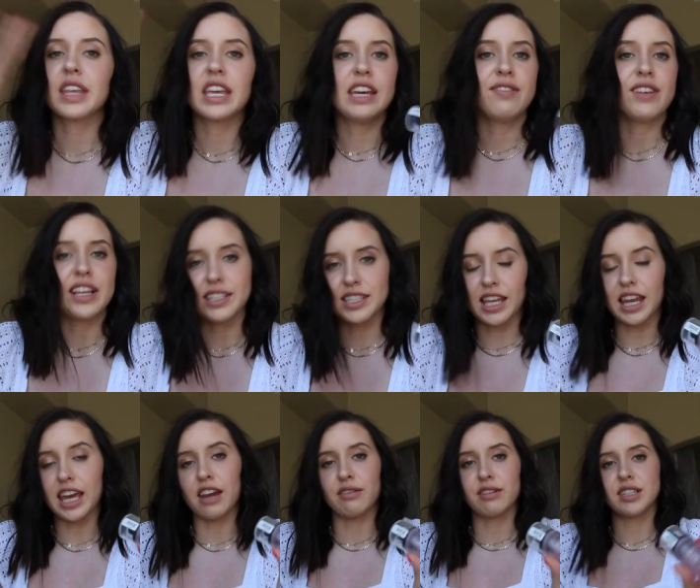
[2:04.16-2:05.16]
evening
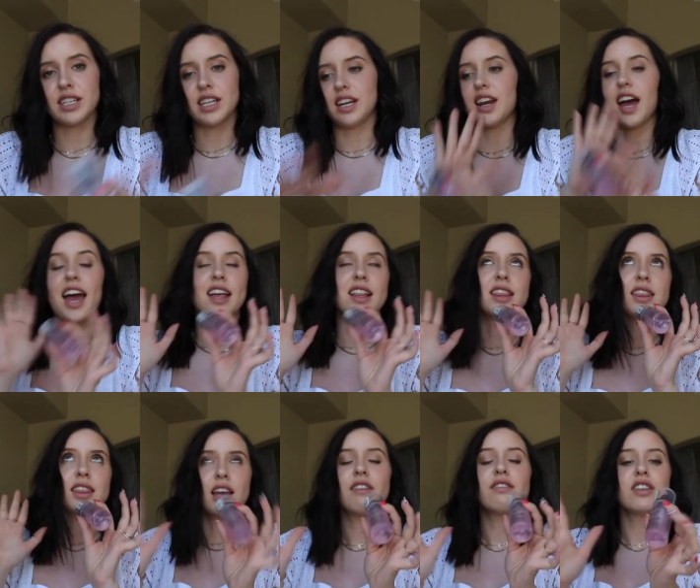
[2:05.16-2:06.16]
skincare routine, I
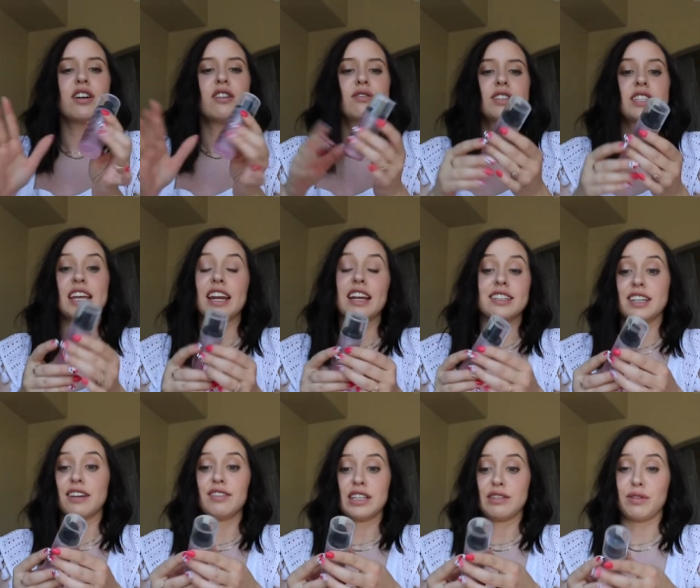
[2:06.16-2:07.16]
love those, and I
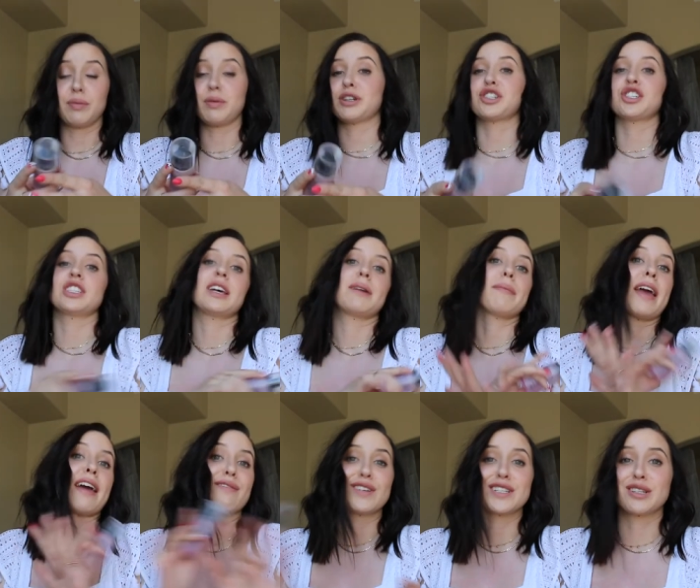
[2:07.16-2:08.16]
definitely repurchase them
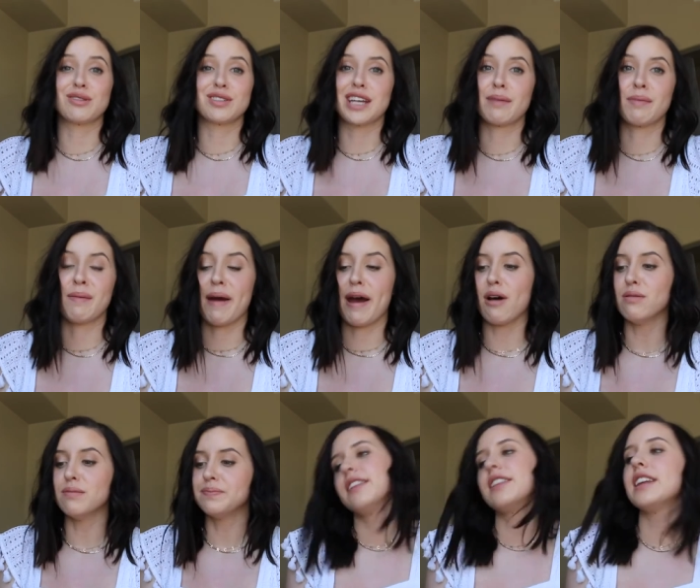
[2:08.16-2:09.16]
every single time I'm
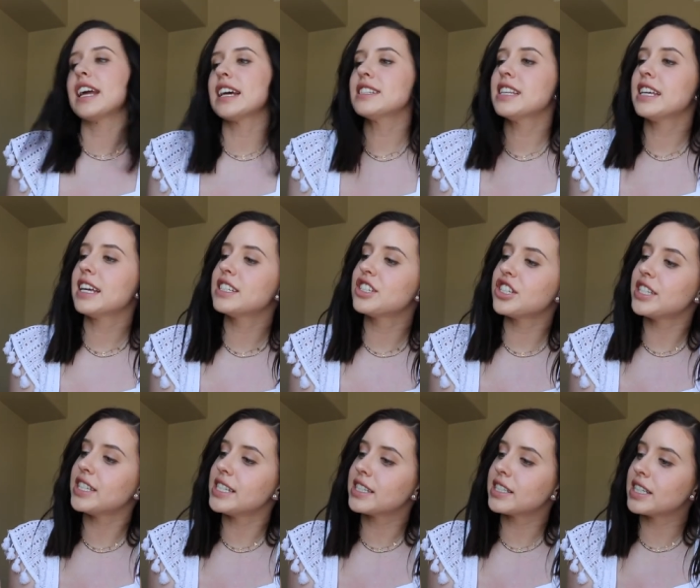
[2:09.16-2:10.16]
out. The next thing is
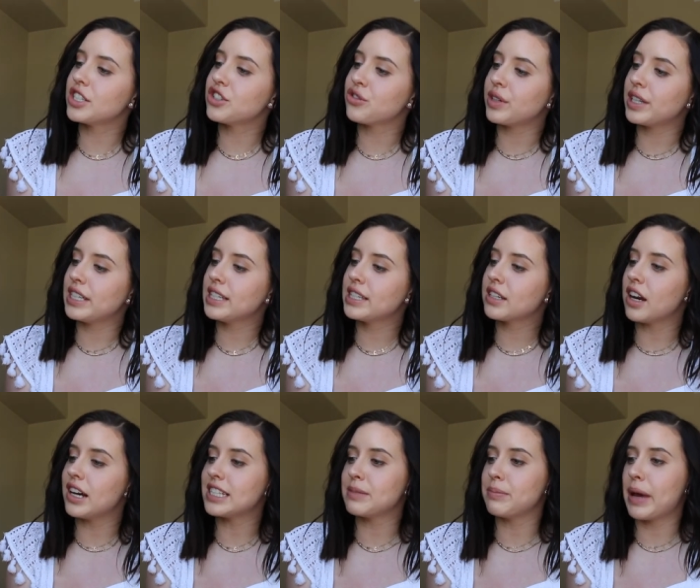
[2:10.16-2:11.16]
just this Catrice
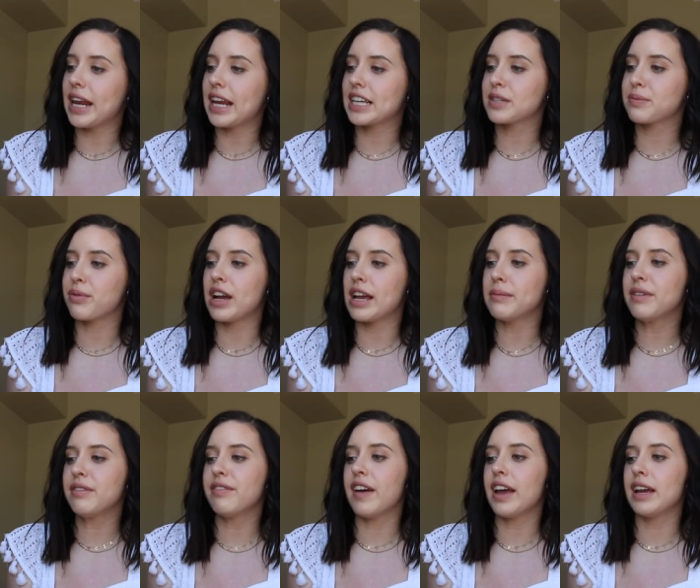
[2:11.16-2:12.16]
Cosmetics Prime
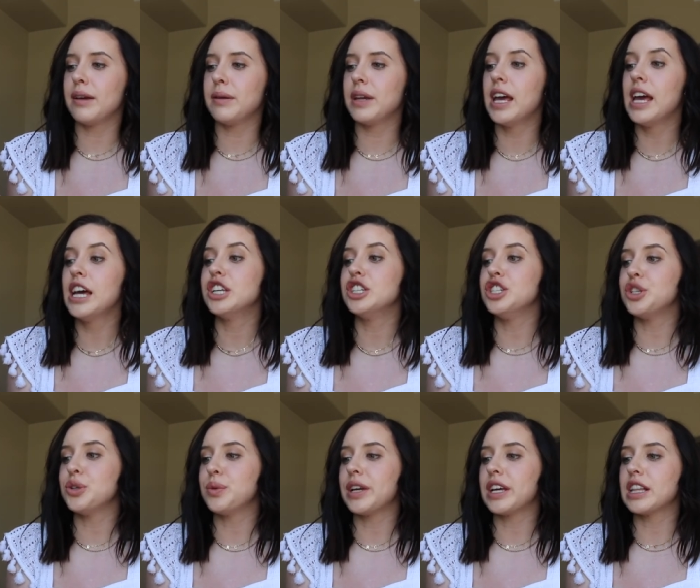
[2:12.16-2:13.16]
and Fine
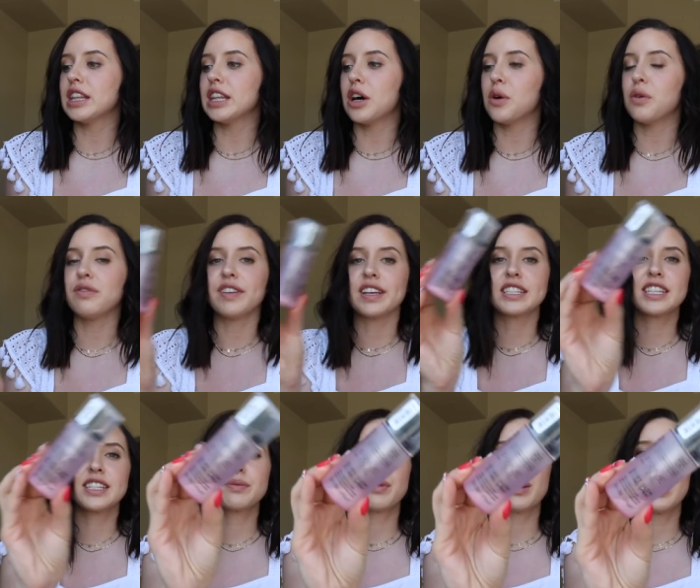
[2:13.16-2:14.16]
Dewy Glow
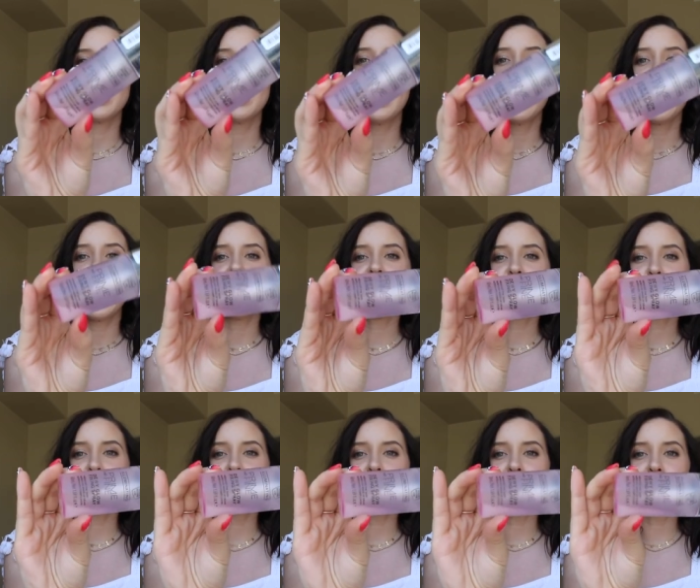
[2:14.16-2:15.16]
Fixing Spray. I
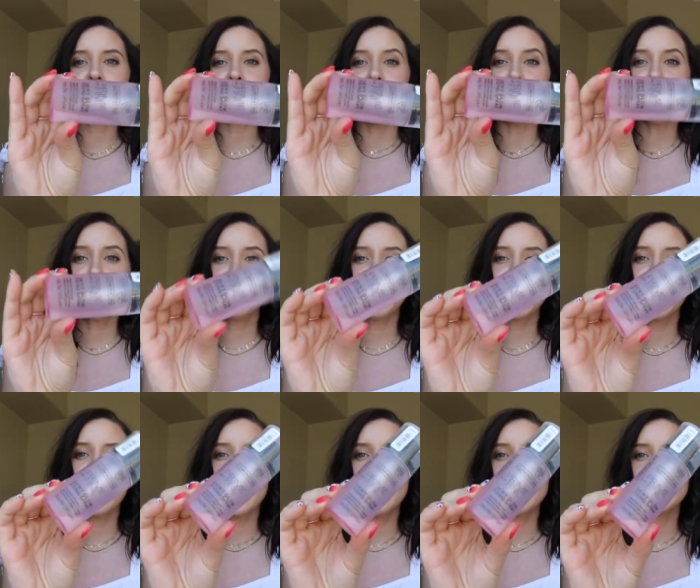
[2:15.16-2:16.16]
used this up
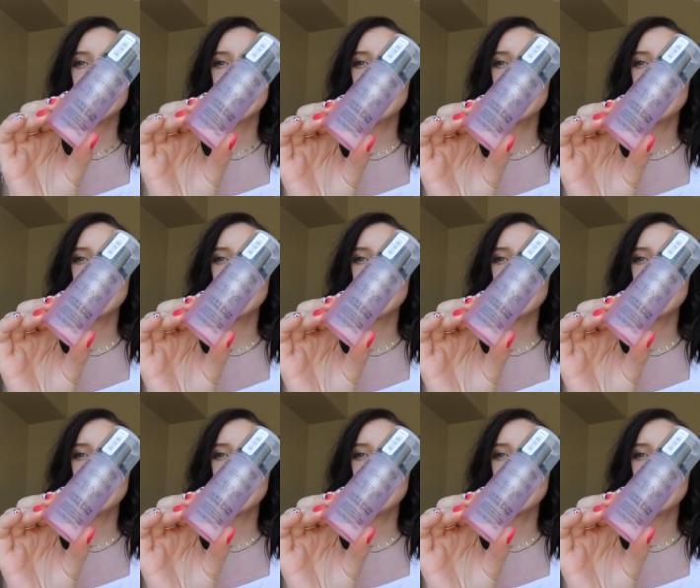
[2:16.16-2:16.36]
because